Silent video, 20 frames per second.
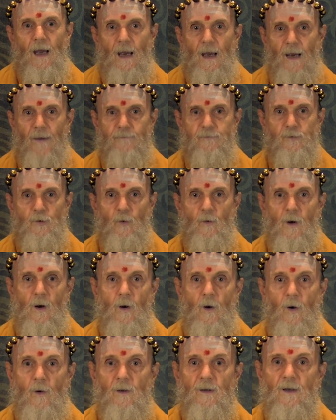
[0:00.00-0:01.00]
After
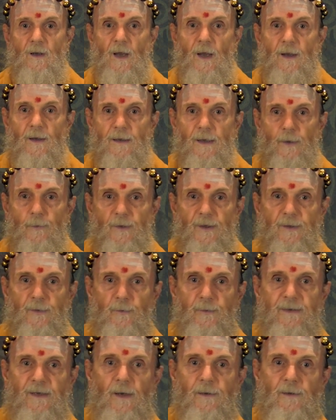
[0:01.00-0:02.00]
all, there are
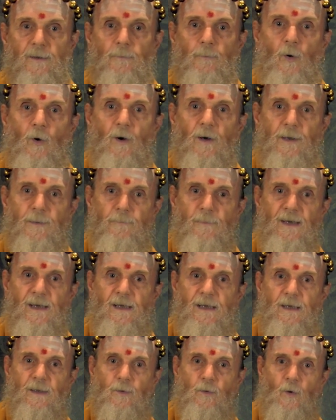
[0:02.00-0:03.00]
three other more
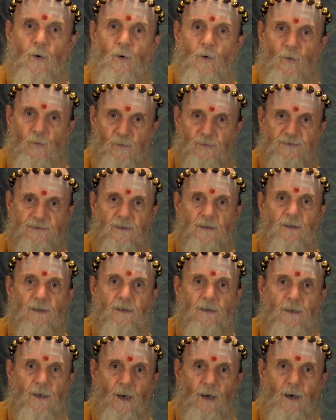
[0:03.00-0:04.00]
immediate goals
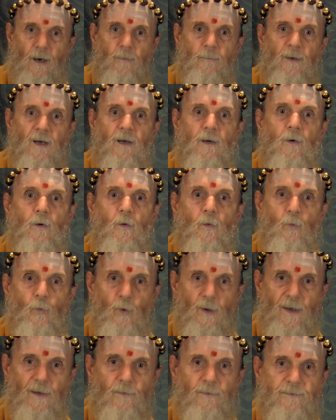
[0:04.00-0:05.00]
dharma,
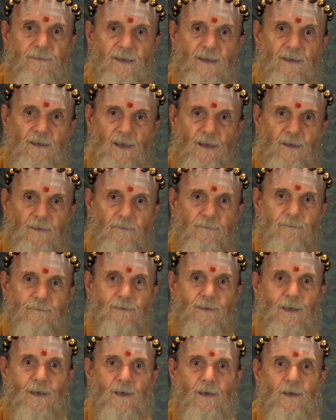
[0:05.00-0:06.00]
wealth, and love.
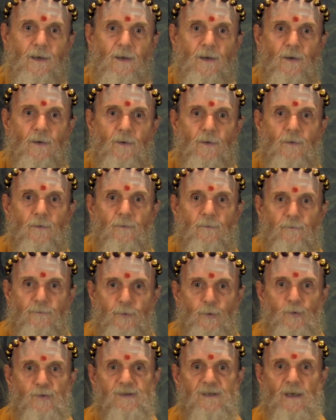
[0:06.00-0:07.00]

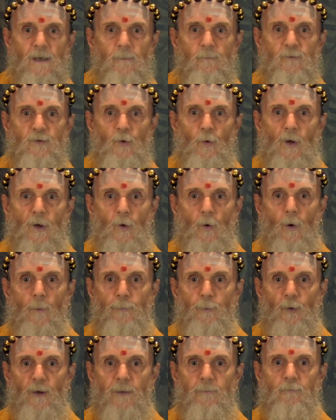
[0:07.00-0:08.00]
Few seem to
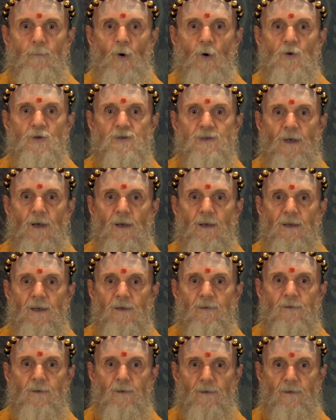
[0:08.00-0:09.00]
incorporate moksha
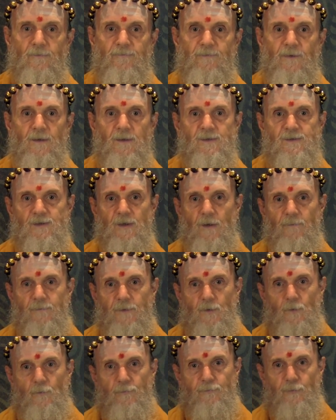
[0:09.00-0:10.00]
into their
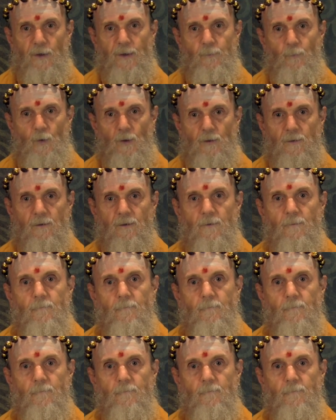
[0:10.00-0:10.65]
philosophical framework.